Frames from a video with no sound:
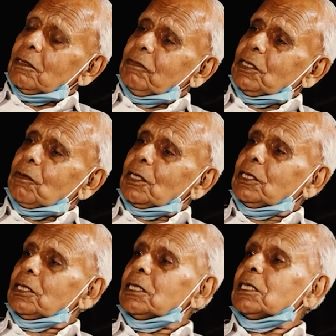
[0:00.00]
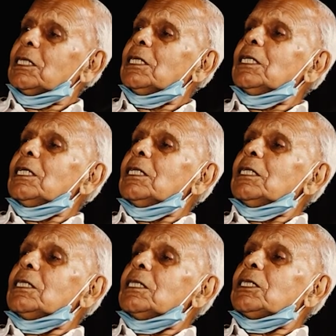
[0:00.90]
which was
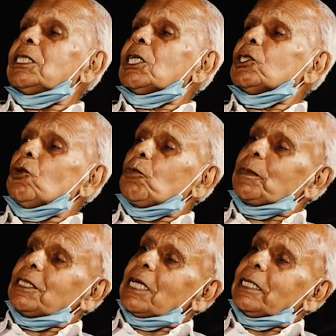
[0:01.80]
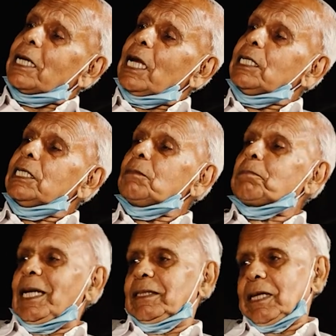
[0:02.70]
6 rupees and 90
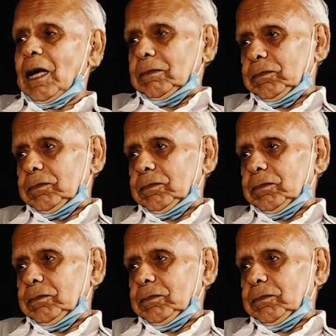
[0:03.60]
paisa.